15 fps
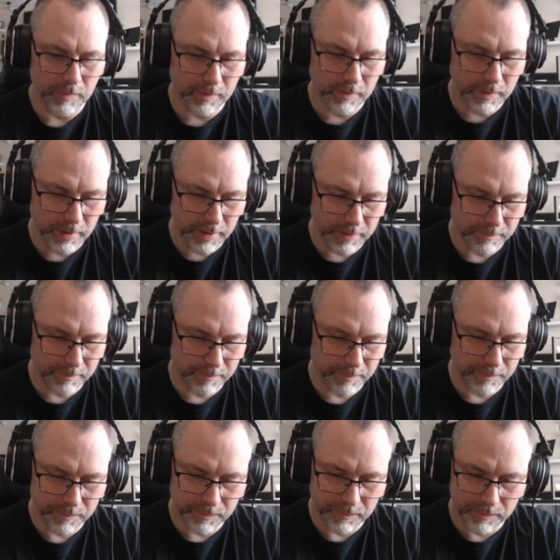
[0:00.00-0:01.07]
Okay,
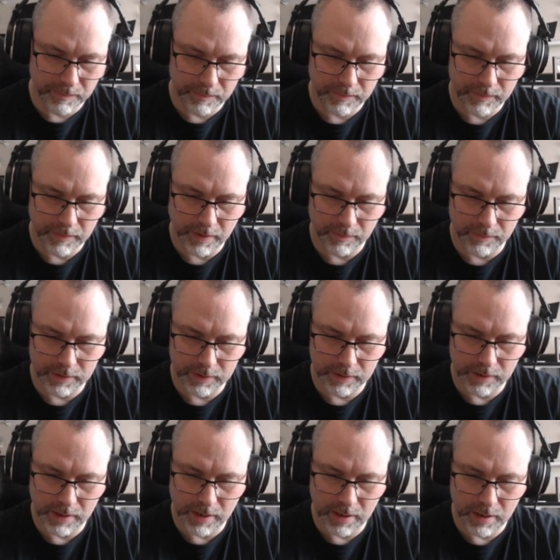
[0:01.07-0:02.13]
fantastic. That one
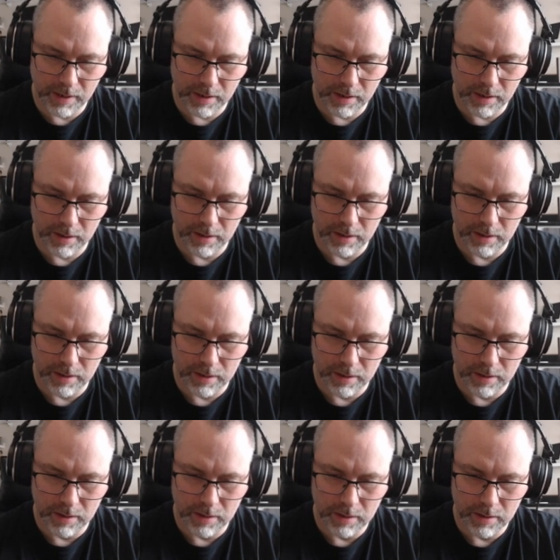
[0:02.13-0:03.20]
there.
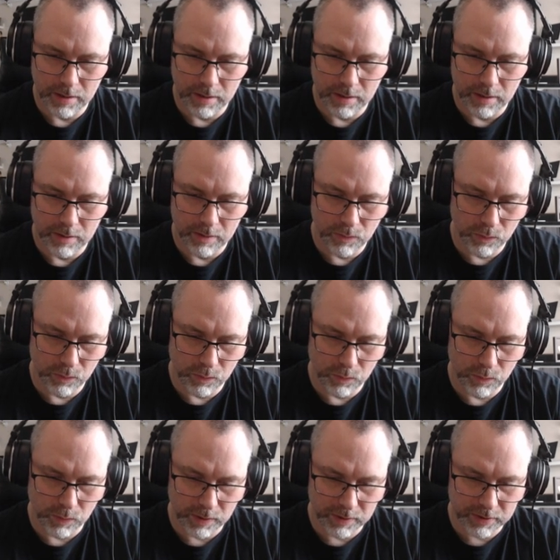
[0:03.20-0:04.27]

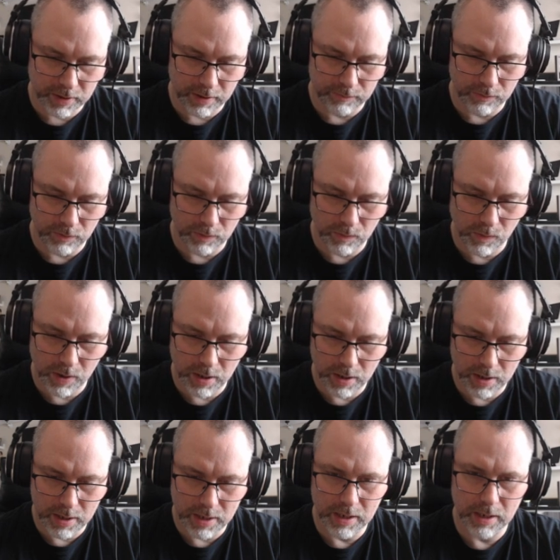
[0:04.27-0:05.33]
Oh, that's going the wrong
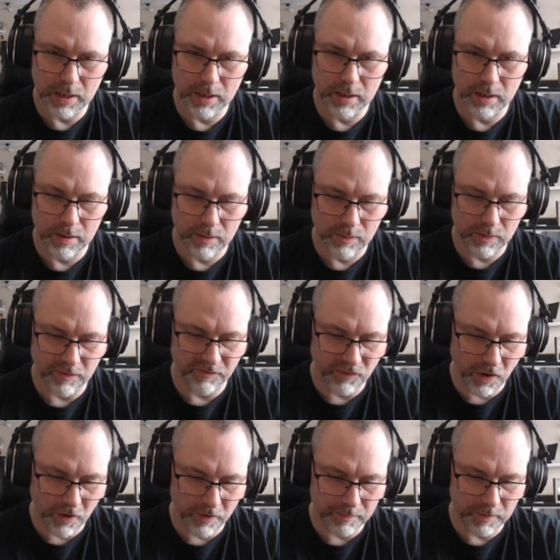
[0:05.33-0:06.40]
way. We've got
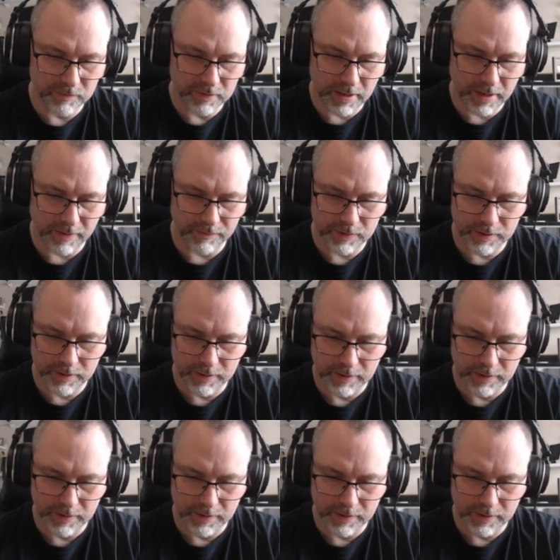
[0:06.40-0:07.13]
five moves left.